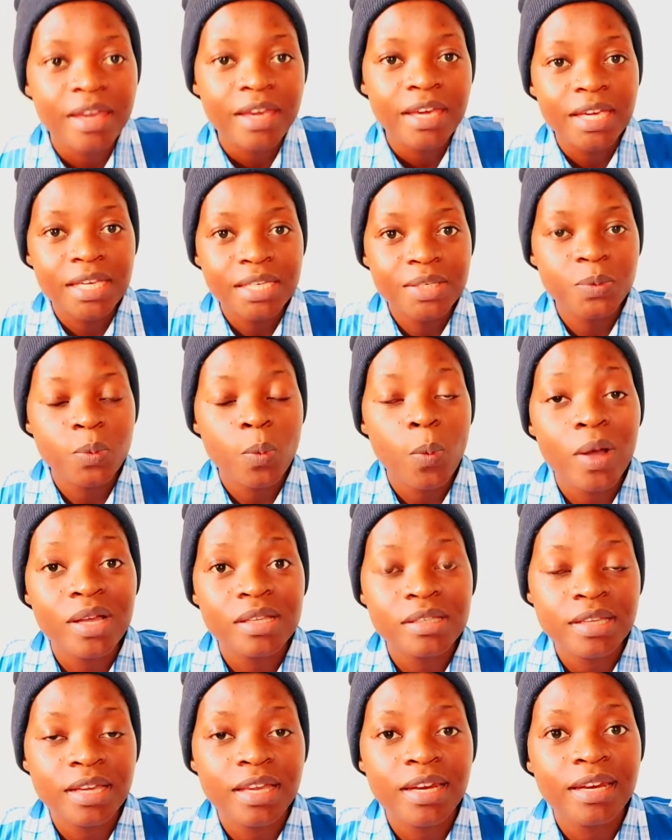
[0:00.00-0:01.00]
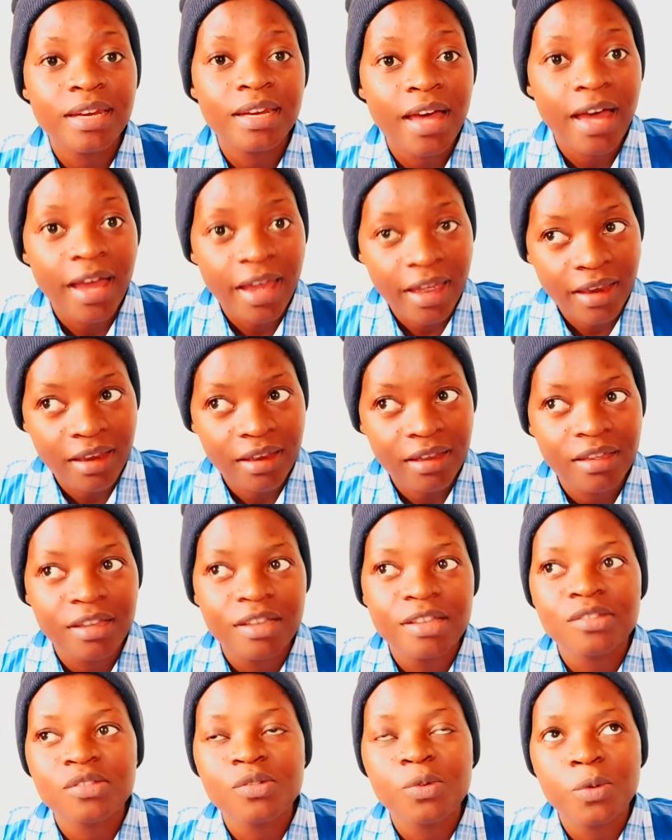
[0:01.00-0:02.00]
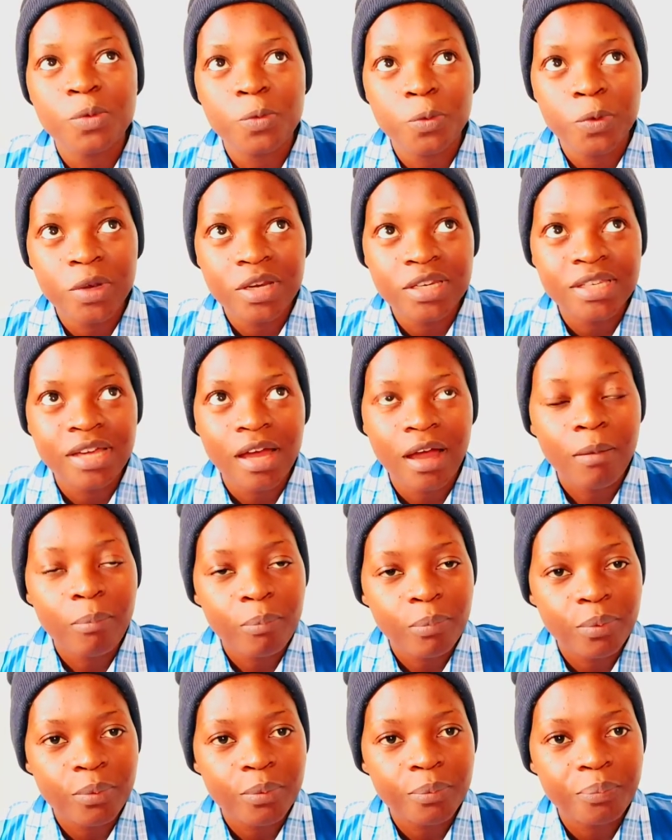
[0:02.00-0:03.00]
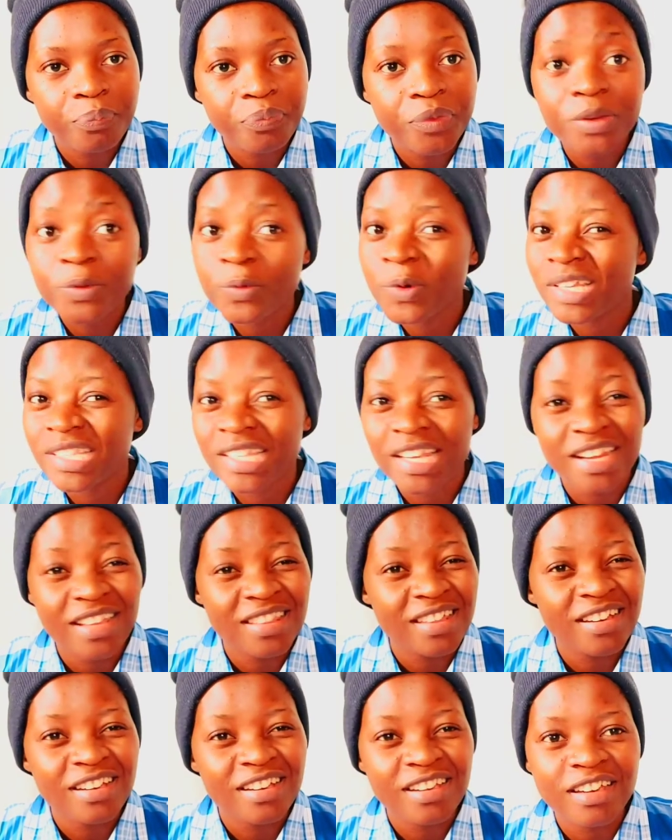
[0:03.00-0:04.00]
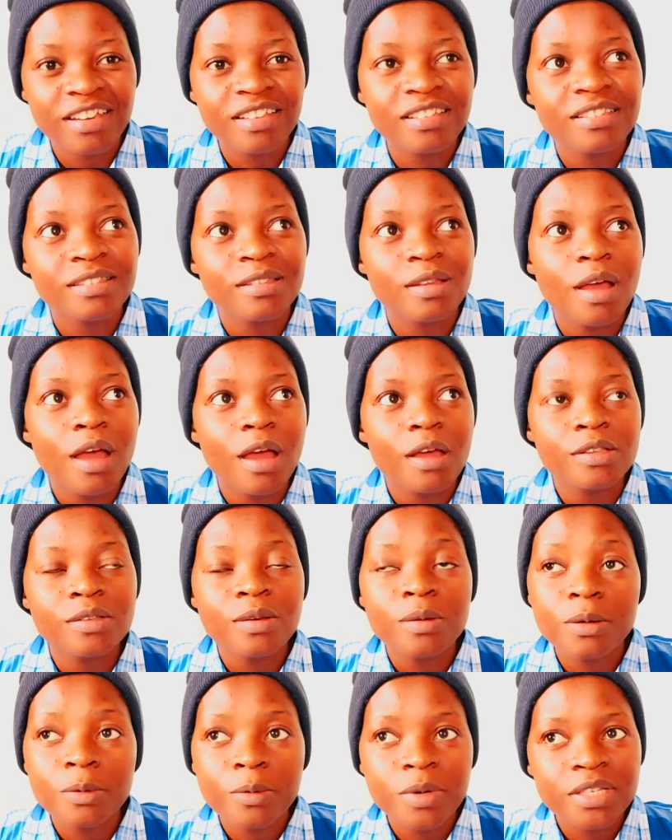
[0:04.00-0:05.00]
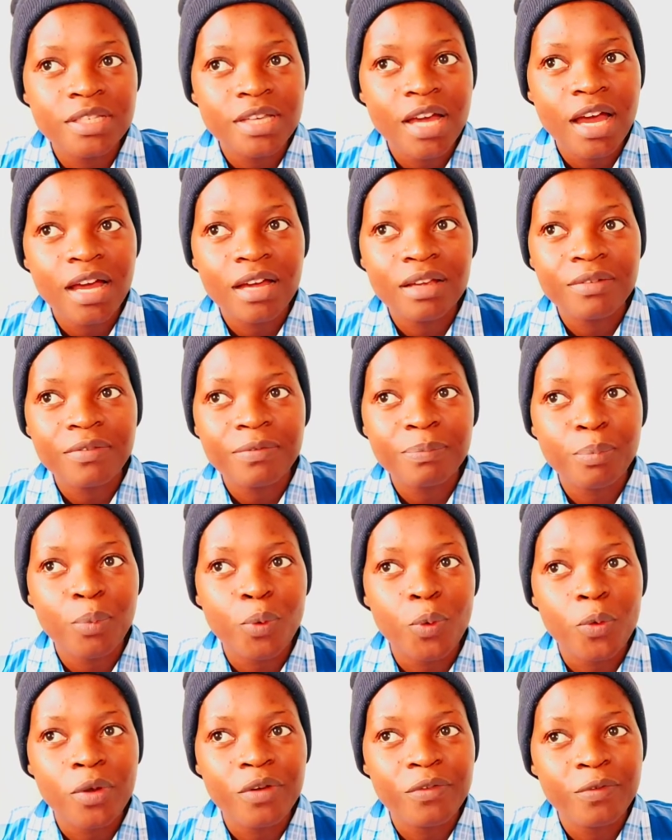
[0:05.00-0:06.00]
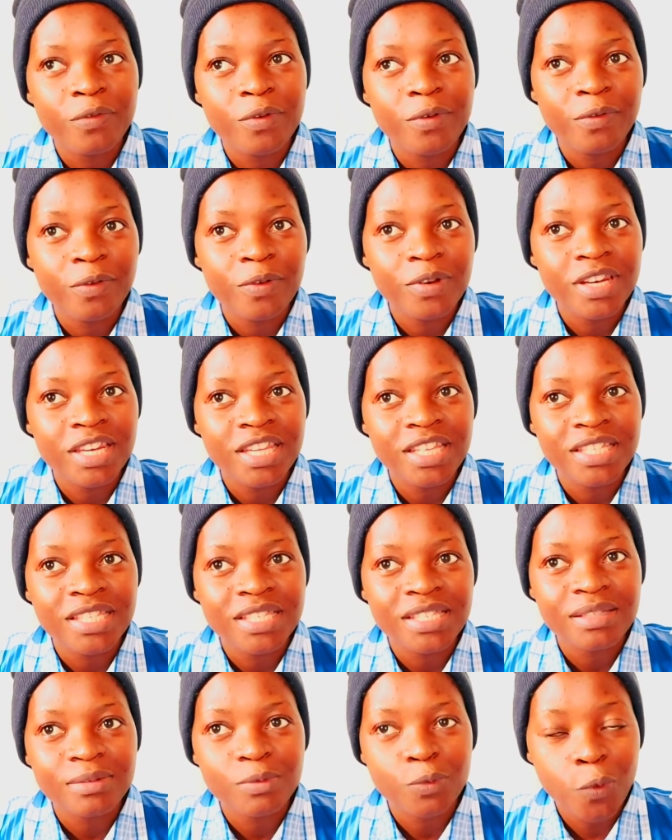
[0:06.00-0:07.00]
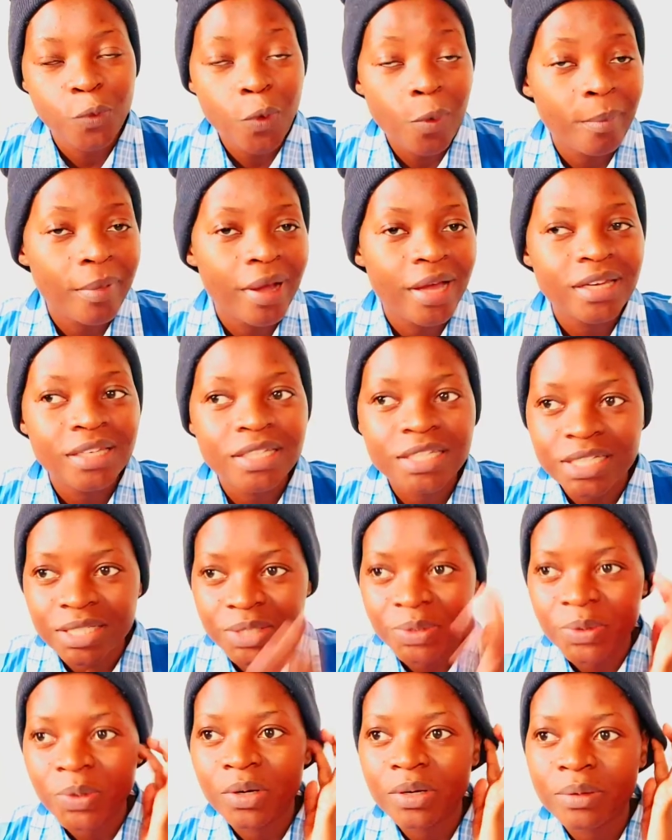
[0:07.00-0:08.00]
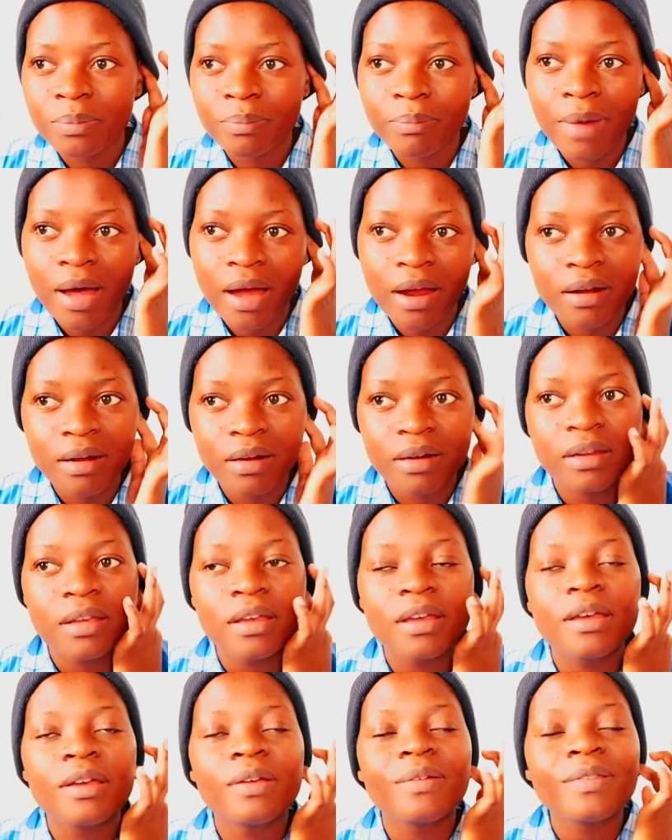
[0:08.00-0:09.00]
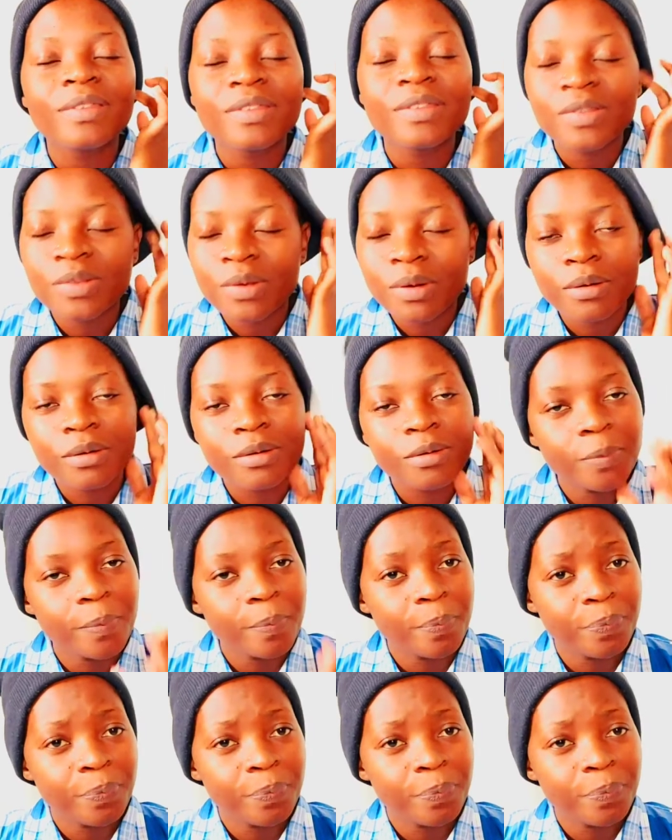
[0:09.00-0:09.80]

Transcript: It was a lie so we went up it was another case so we went up we, we found this woman she's called mar so